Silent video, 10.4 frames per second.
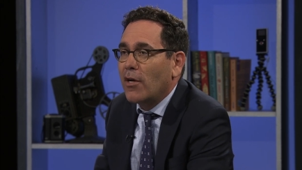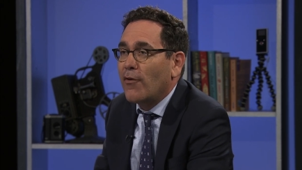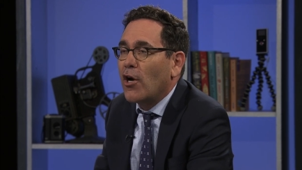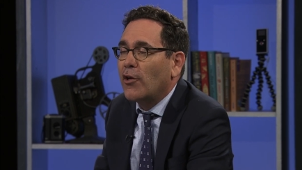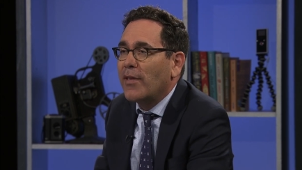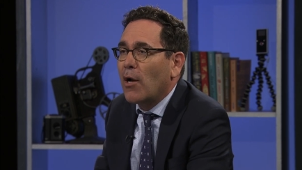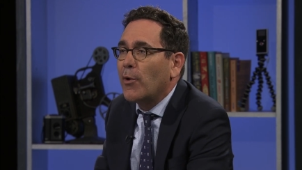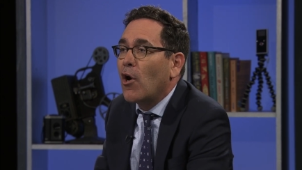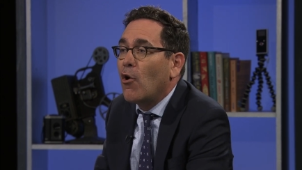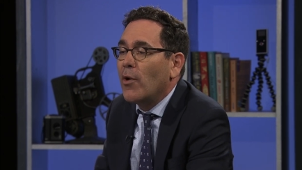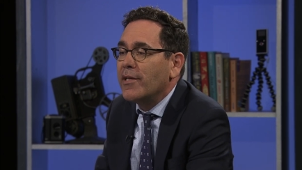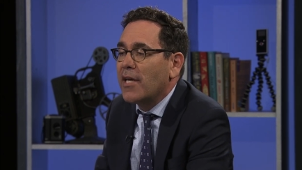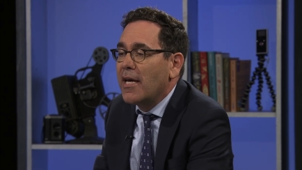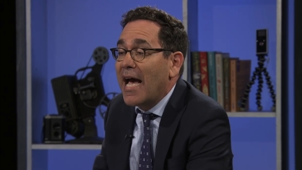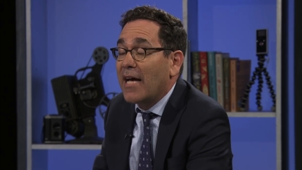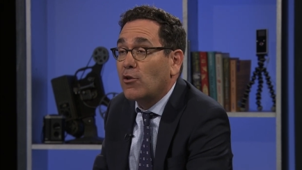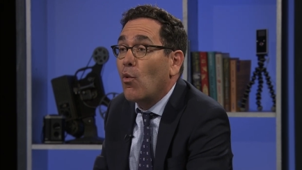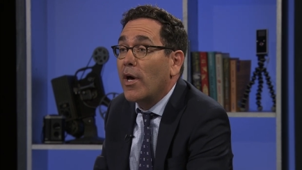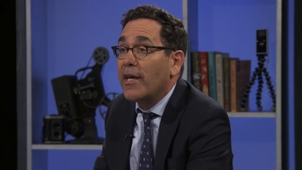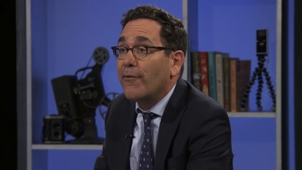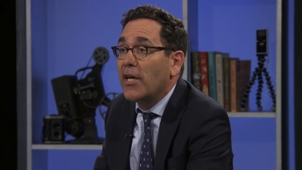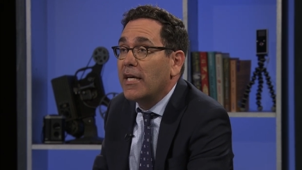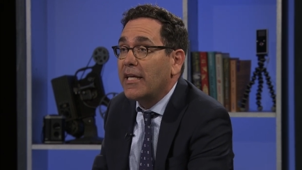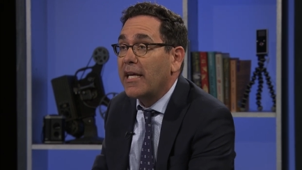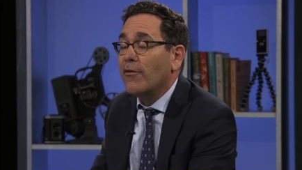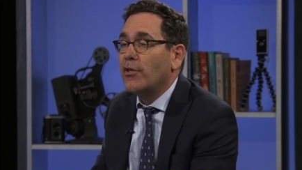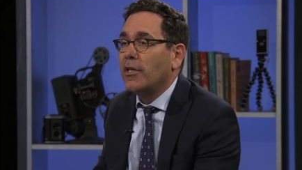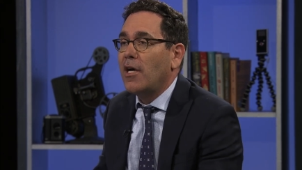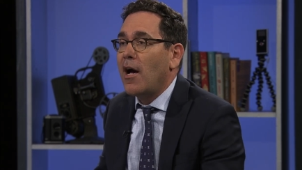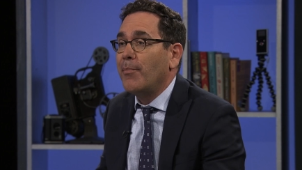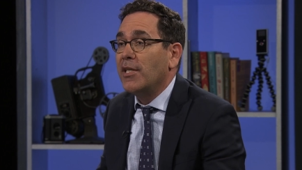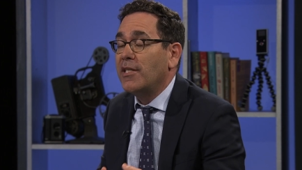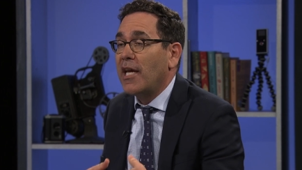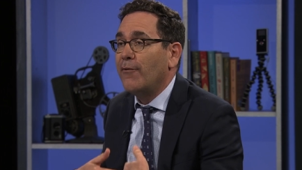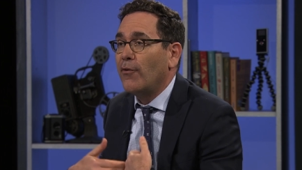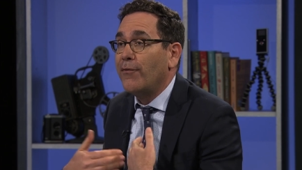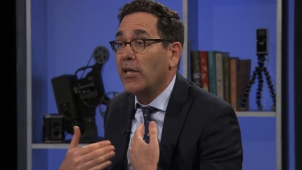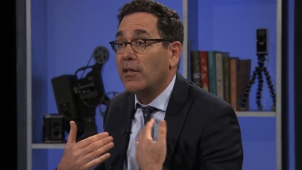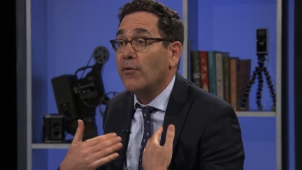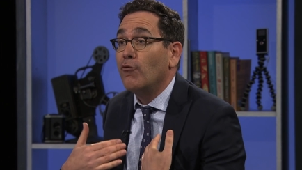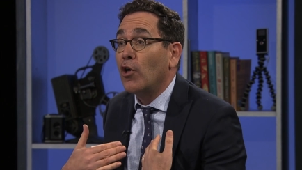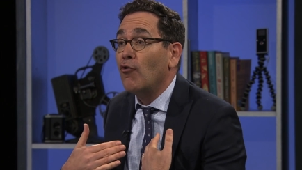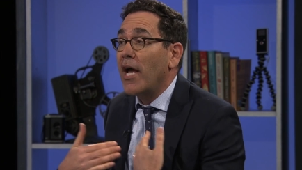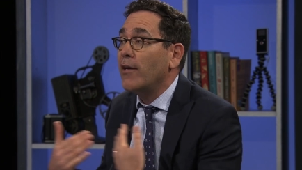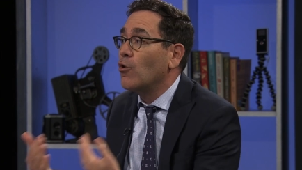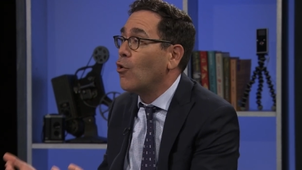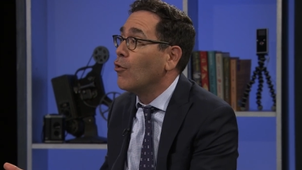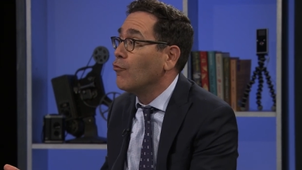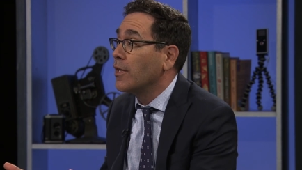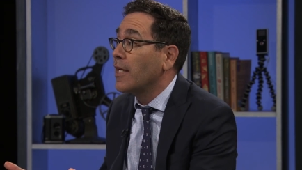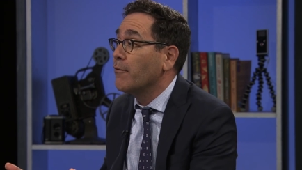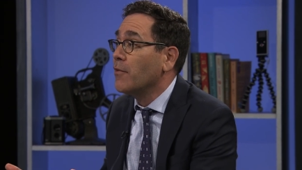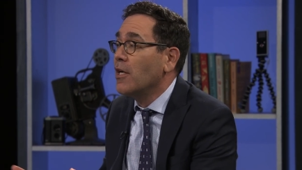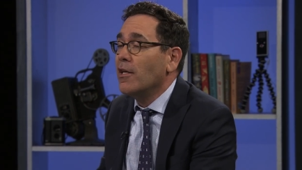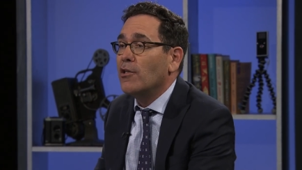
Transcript: have argued that we always ask what if either to compensate for feelings of regret or relief.